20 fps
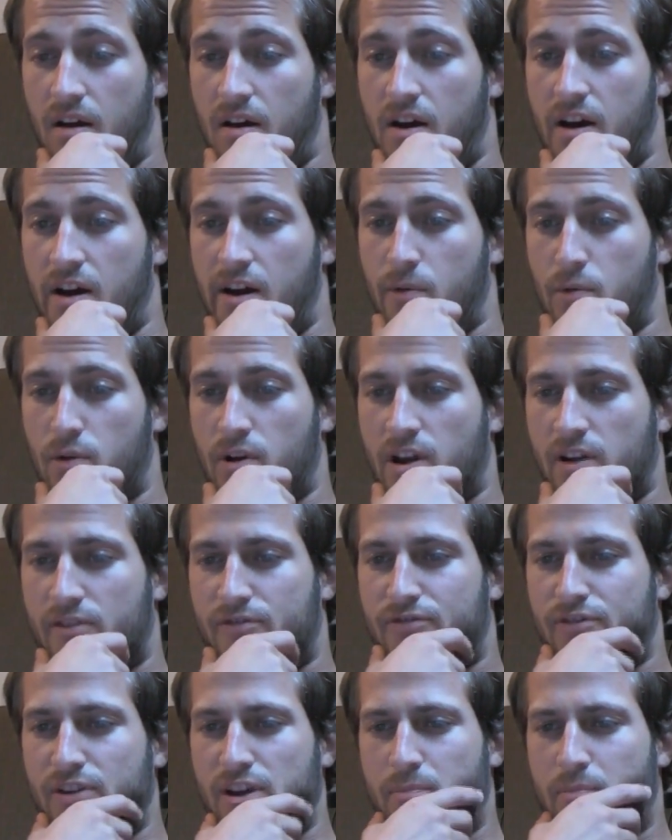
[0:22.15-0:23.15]
I will get a
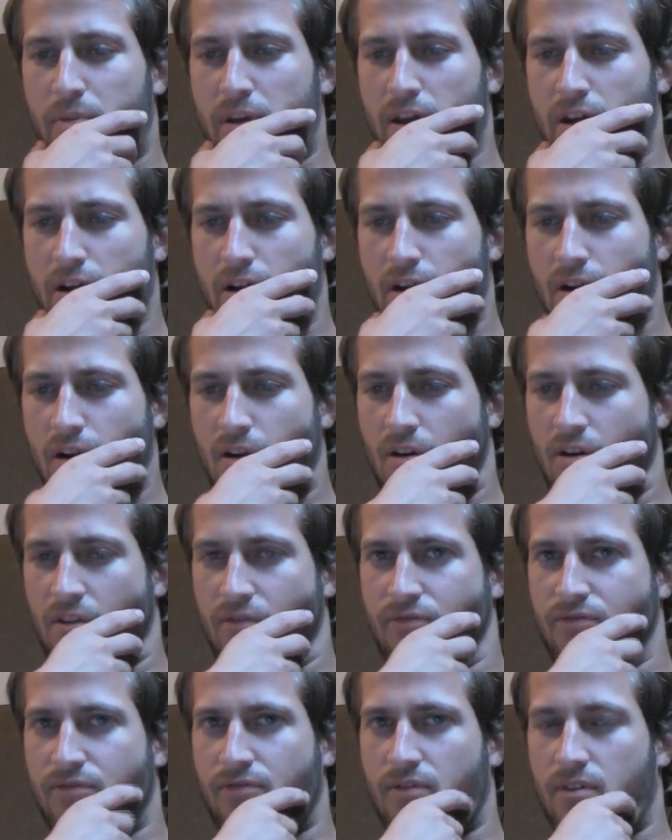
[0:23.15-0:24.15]
free beer
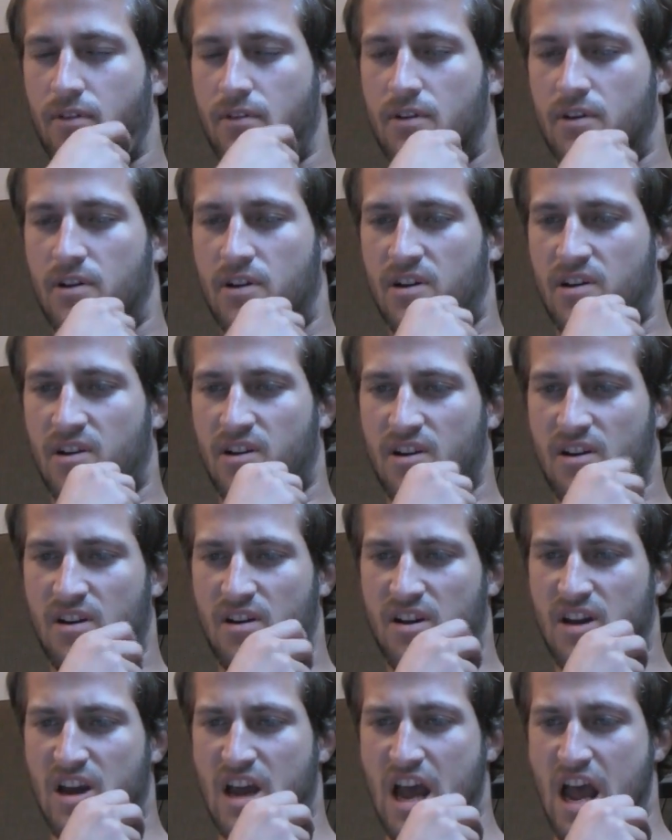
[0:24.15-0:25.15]
of
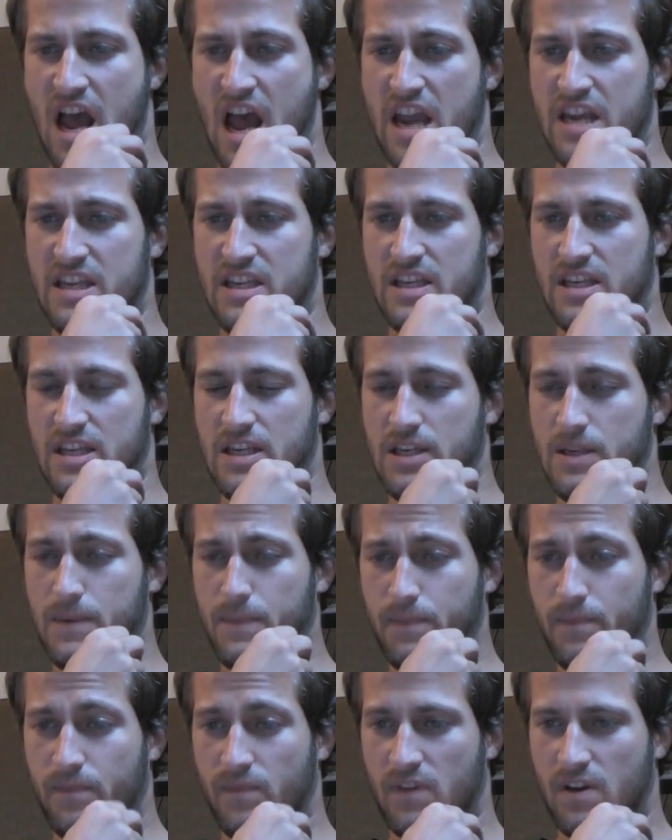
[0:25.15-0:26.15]
uh,
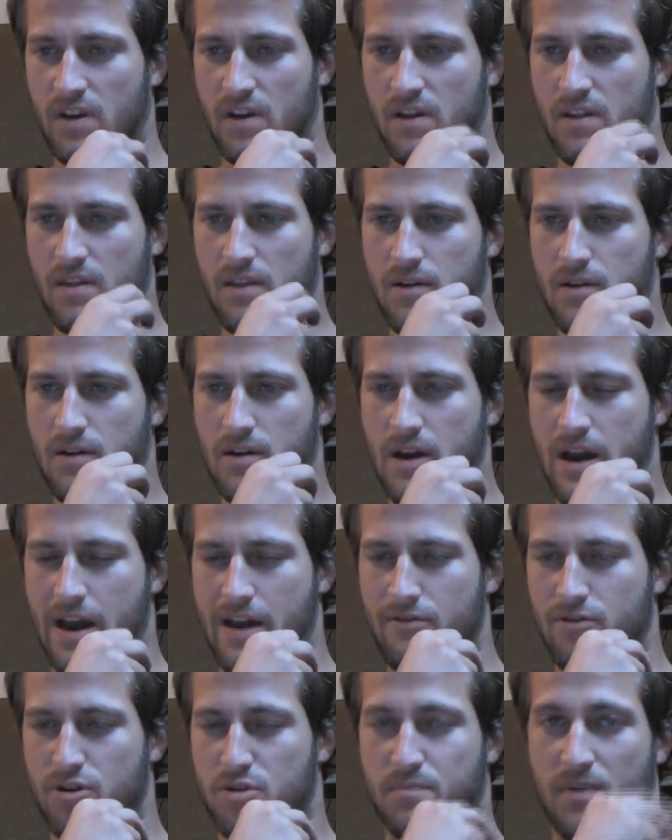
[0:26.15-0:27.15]
Heidi in the
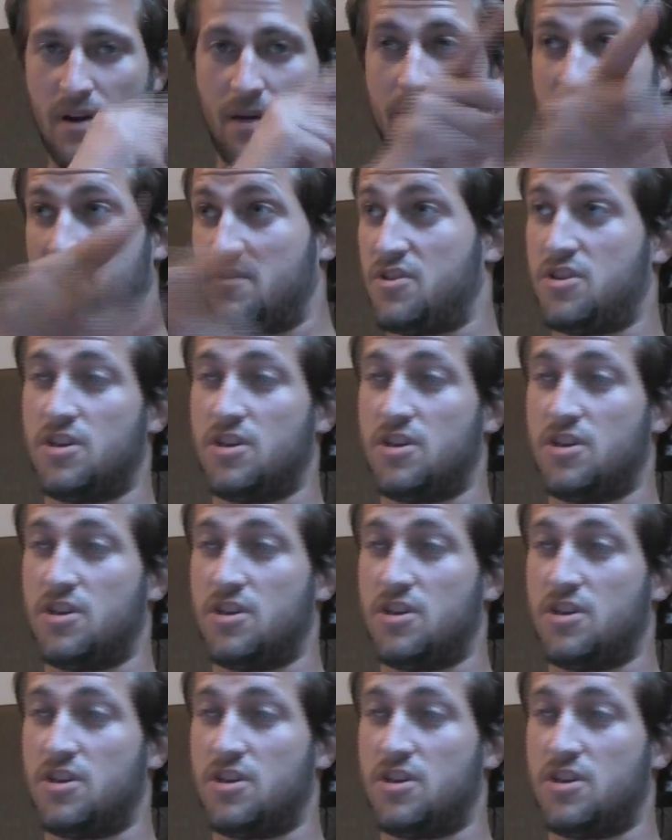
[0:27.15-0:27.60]
Irish pub.